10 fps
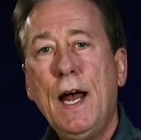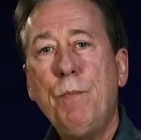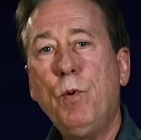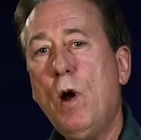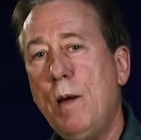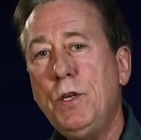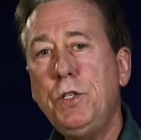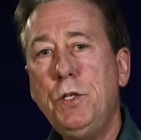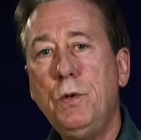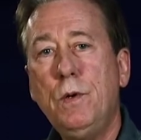I
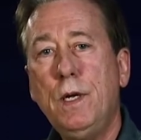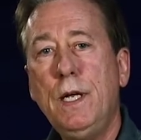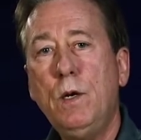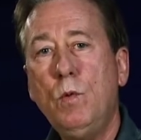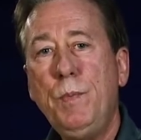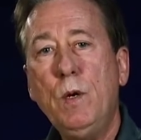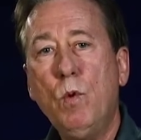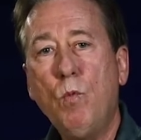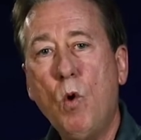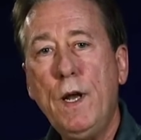promise you, it will be
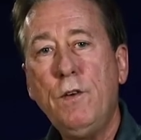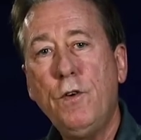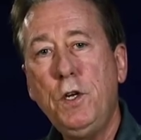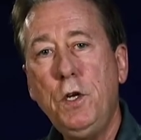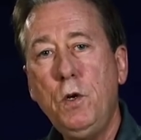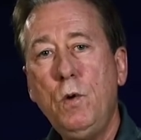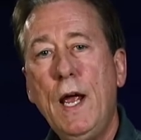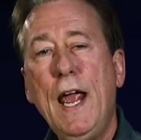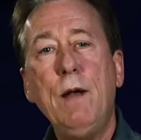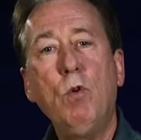rewarding for you,
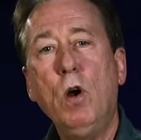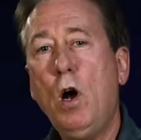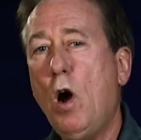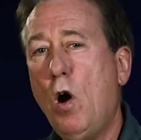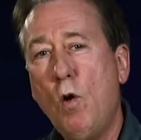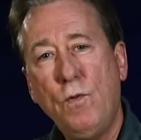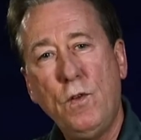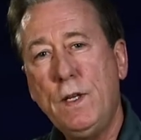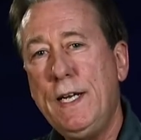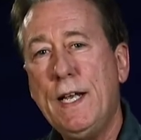and we're
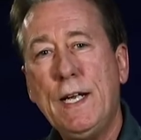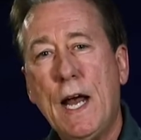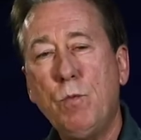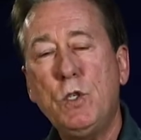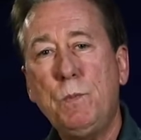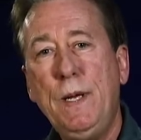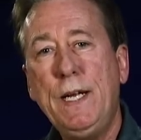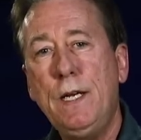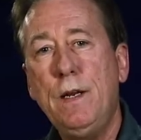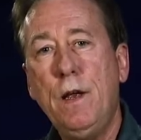hopefully that God will
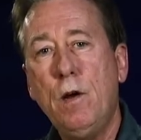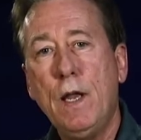speak into their